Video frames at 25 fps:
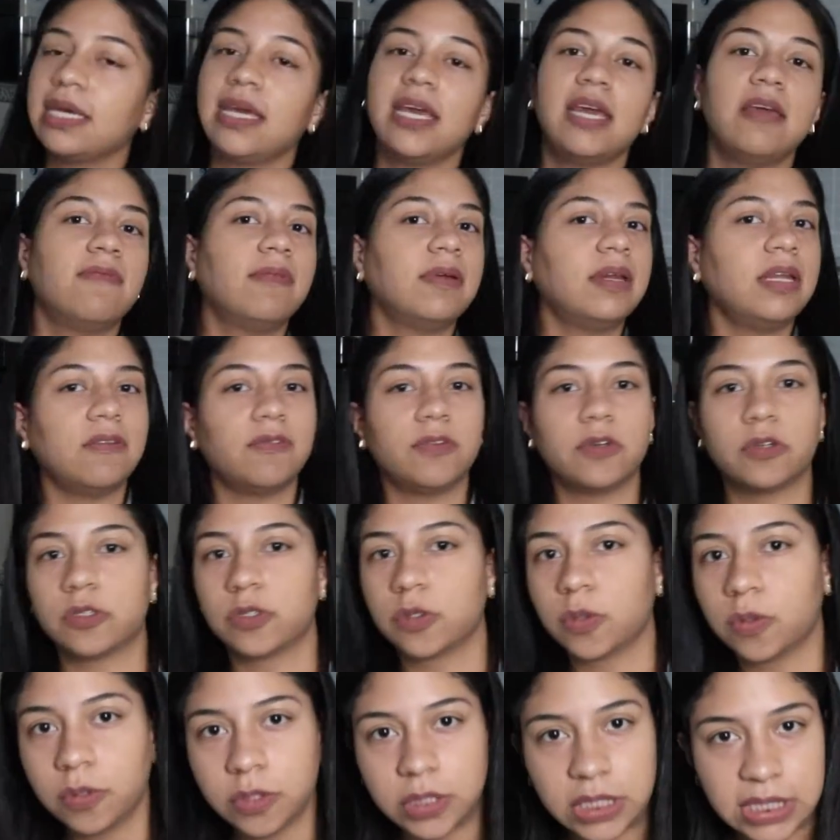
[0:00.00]
Even if your
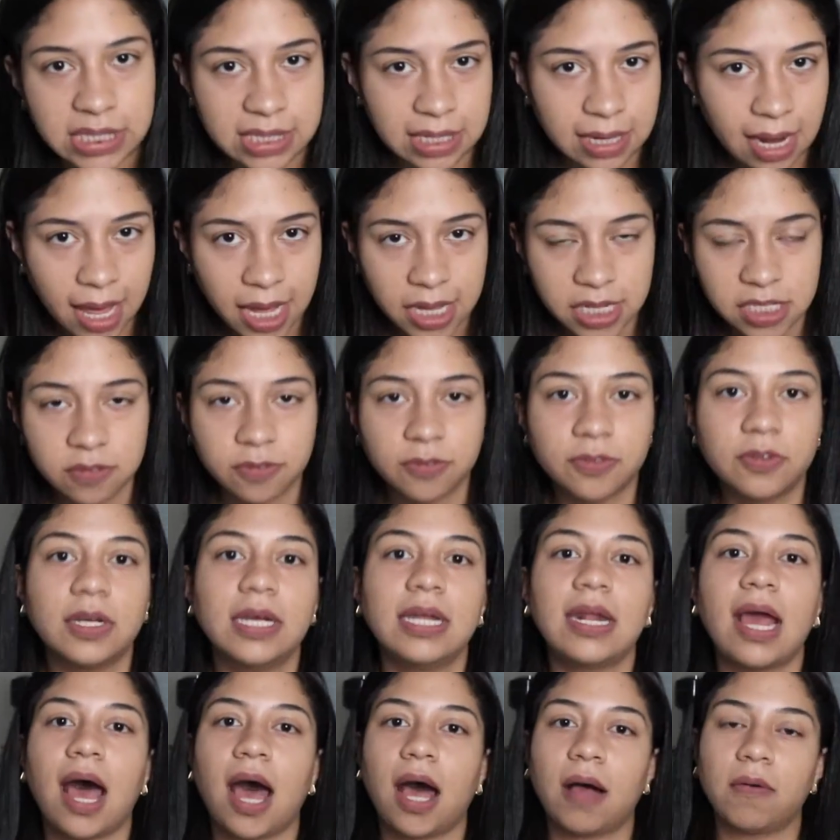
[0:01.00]
school doesn't ask for
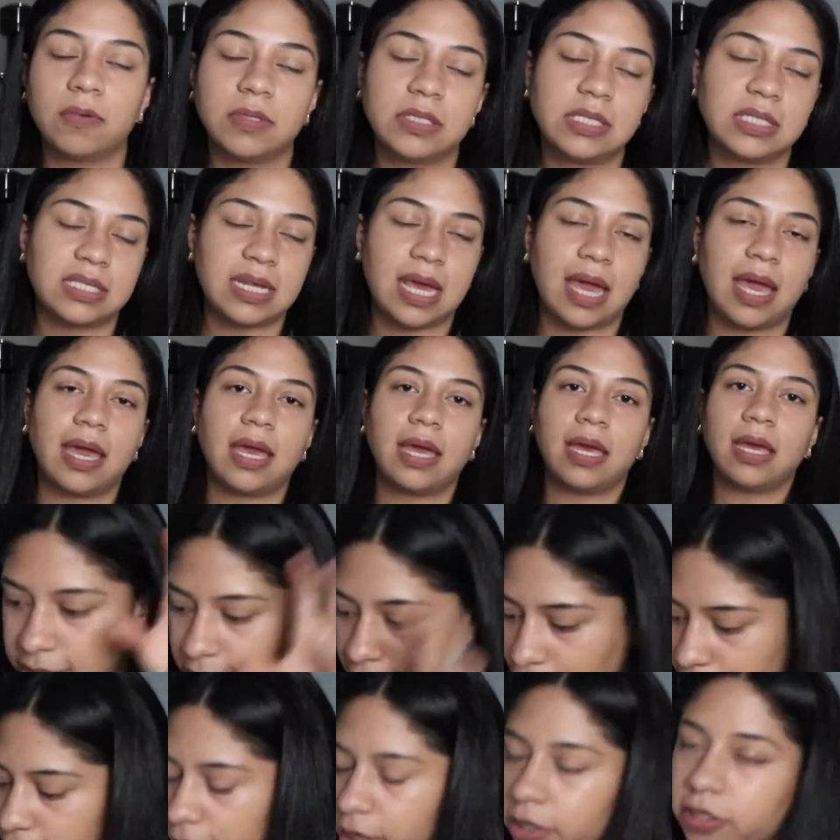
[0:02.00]
it, I would say
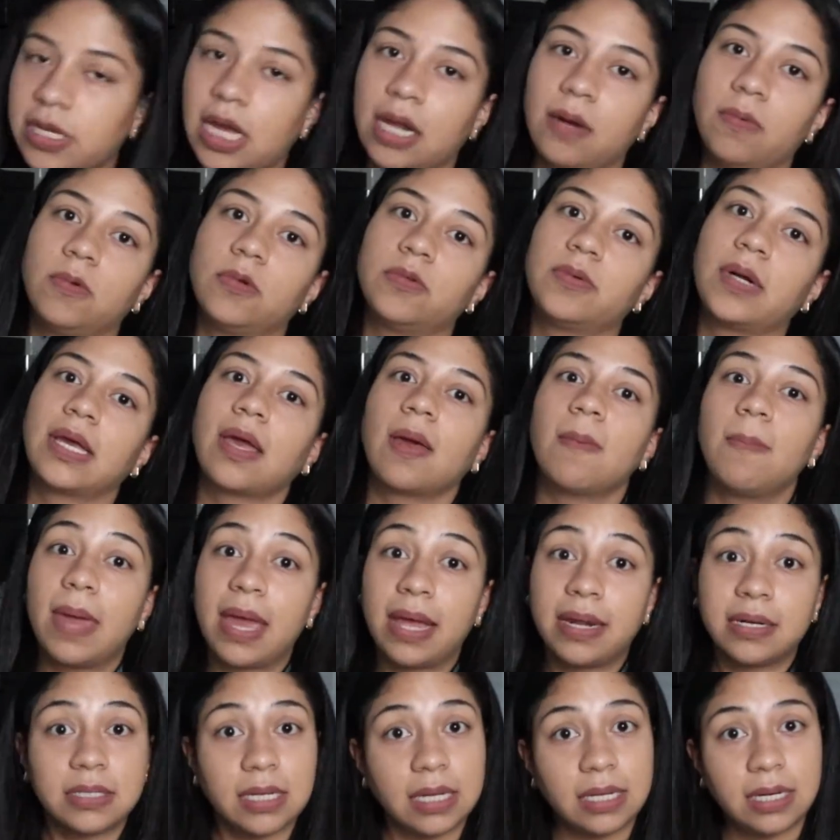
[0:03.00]
10 out of 10 will
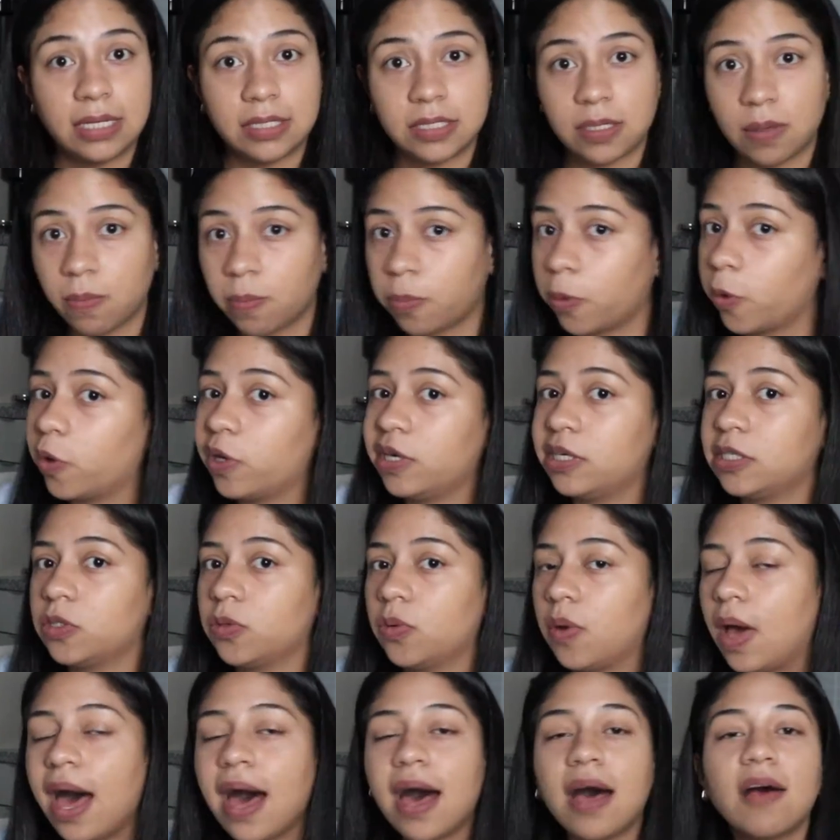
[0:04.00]
recommend, and it's important to
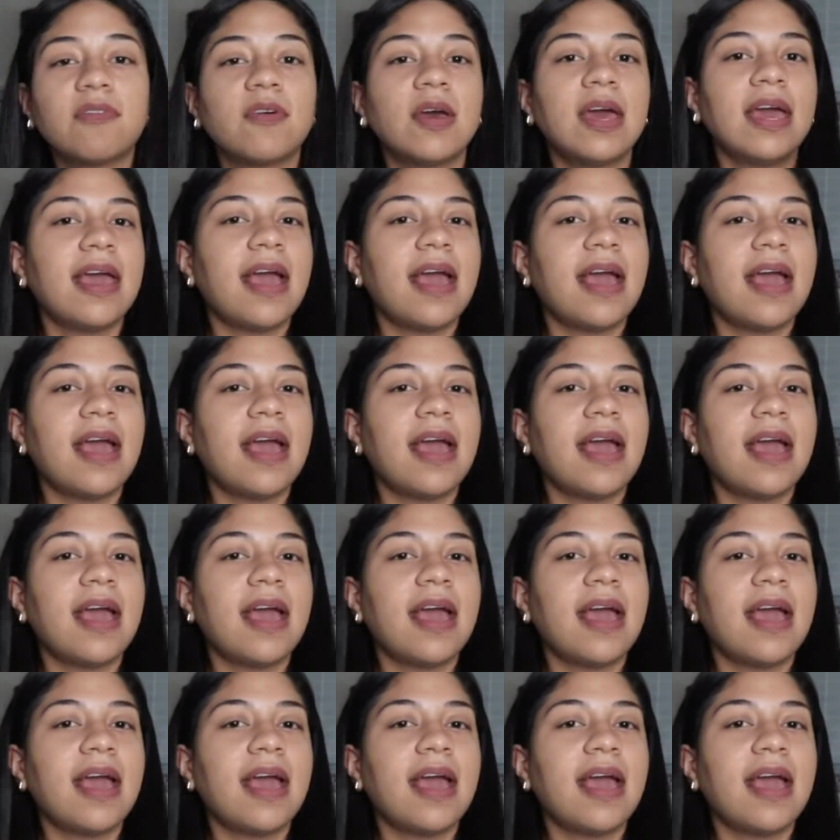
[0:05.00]
have.